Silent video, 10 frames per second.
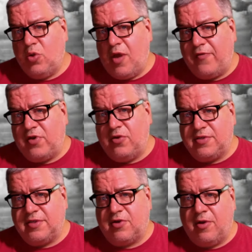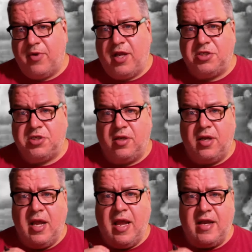have to use discrimination
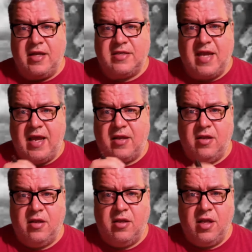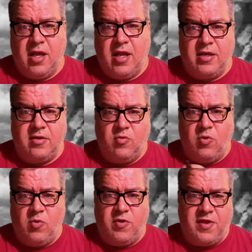and attack, and
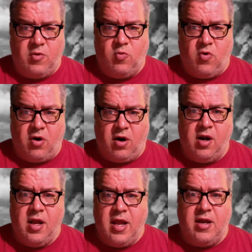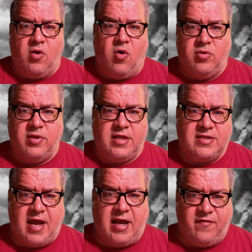within war, and only
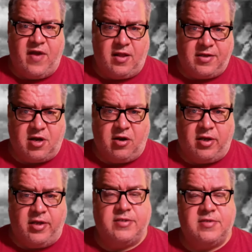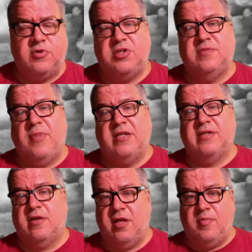attack valid targets, which is
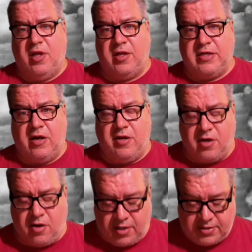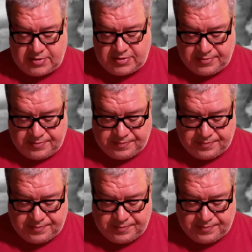basically military targets.